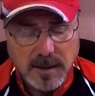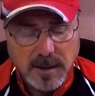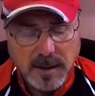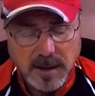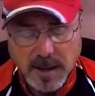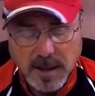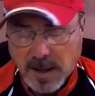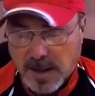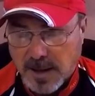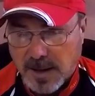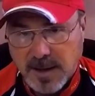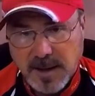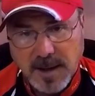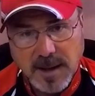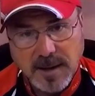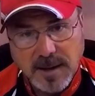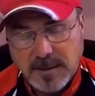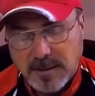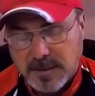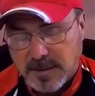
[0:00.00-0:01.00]
and
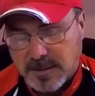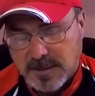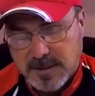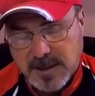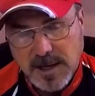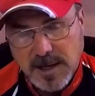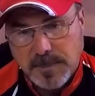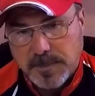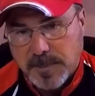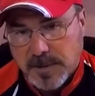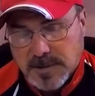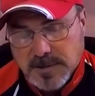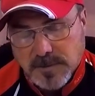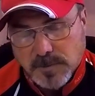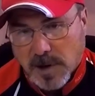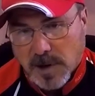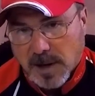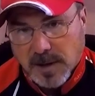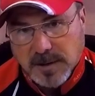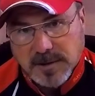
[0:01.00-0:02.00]
again, deep is
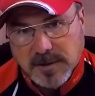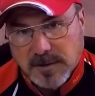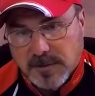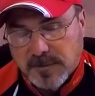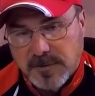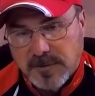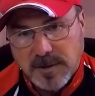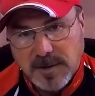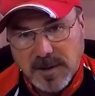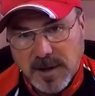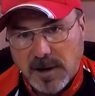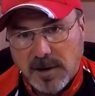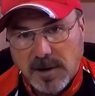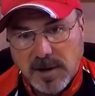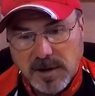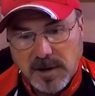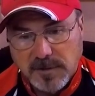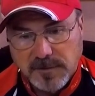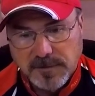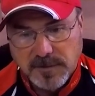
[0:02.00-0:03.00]
relative to the
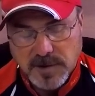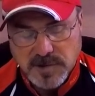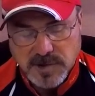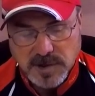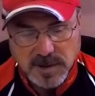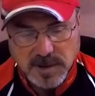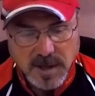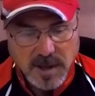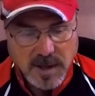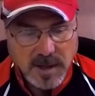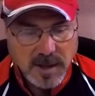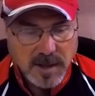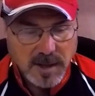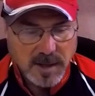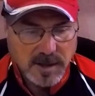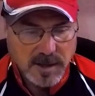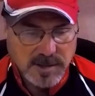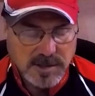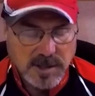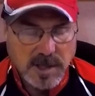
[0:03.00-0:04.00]
area you're fishing.
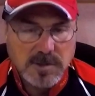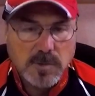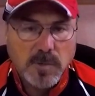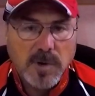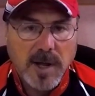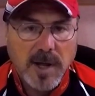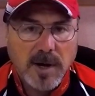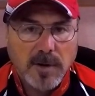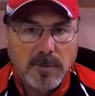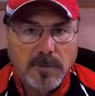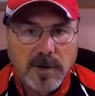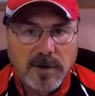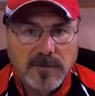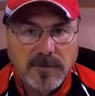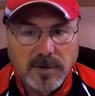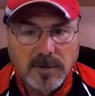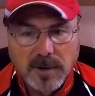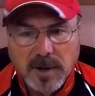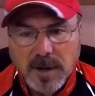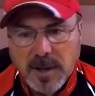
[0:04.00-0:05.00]
In the Susquehanna
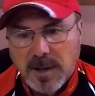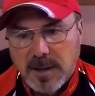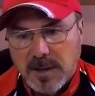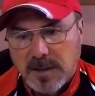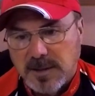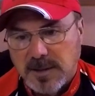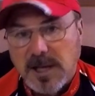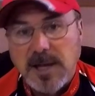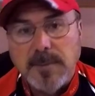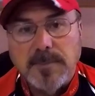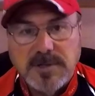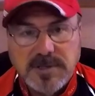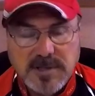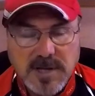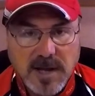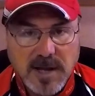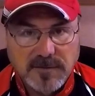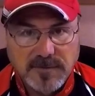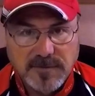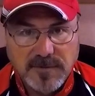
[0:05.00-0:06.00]
River, deep is
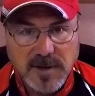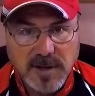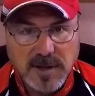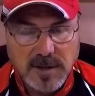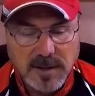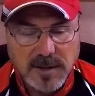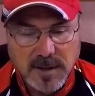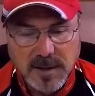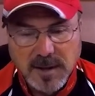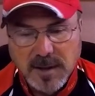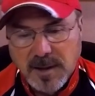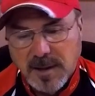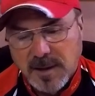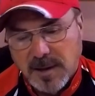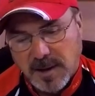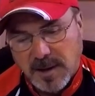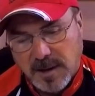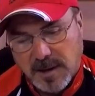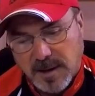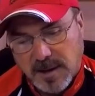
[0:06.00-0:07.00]
10 feet.
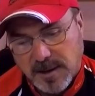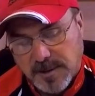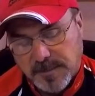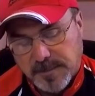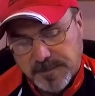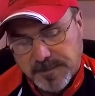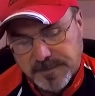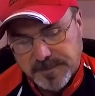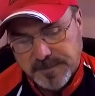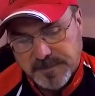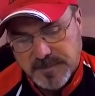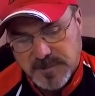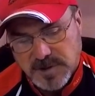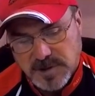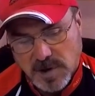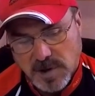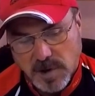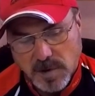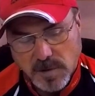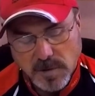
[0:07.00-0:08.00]

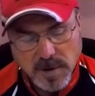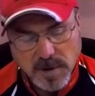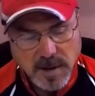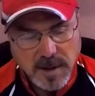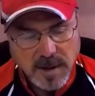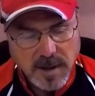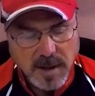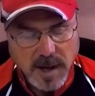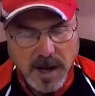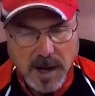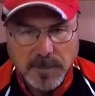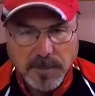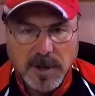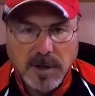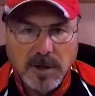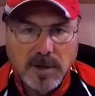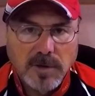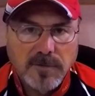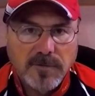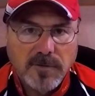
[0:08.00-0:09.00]
So I'm going
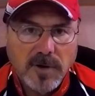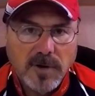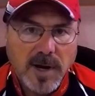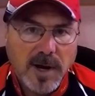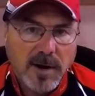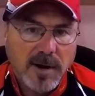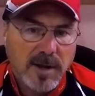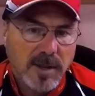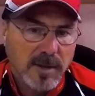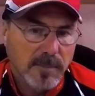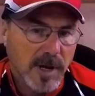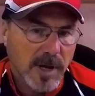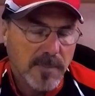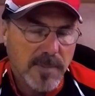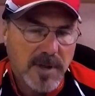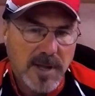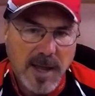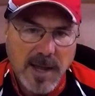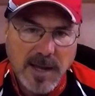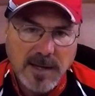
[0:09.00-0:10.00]
to look for an area that might
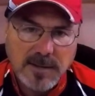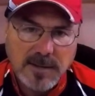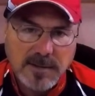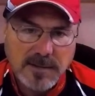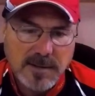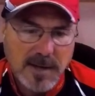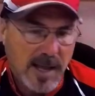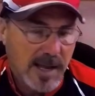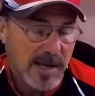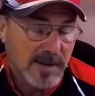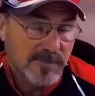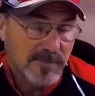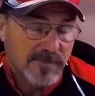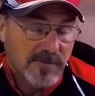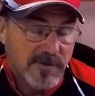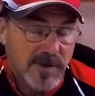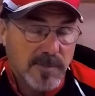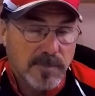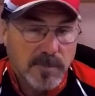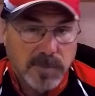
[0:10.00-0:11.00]
be 8
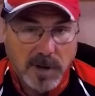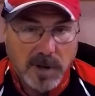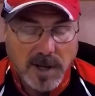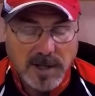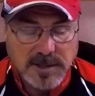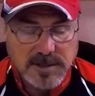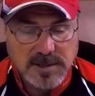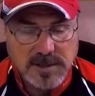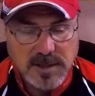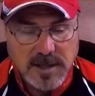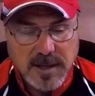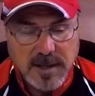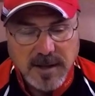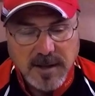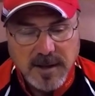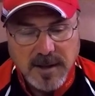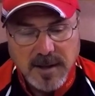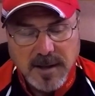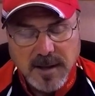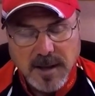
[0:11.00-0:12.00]
feet plus.
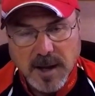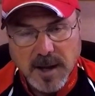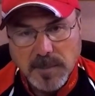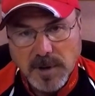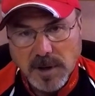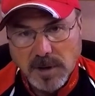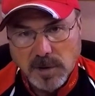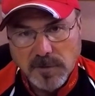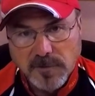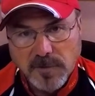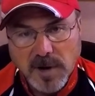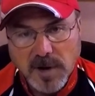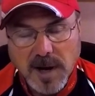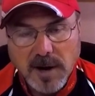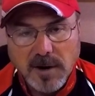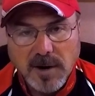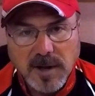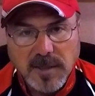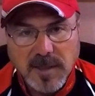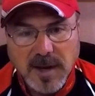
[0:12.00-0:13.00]
I'm going to look for an
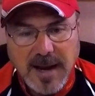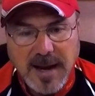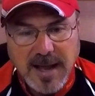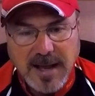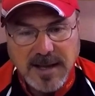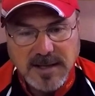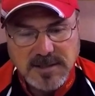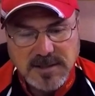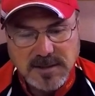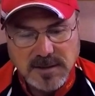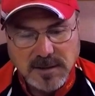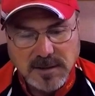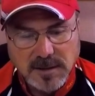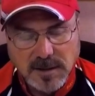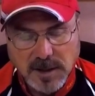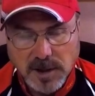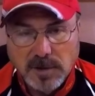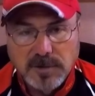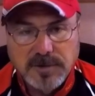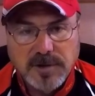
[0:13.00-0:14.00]
area that has
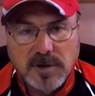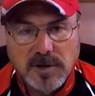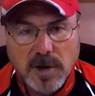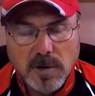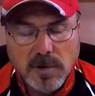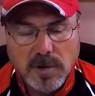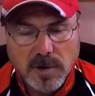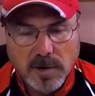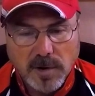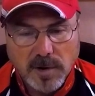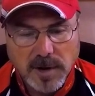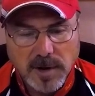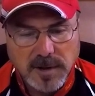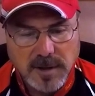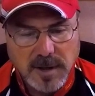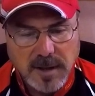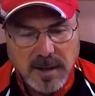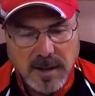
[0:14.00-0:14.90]
little to no current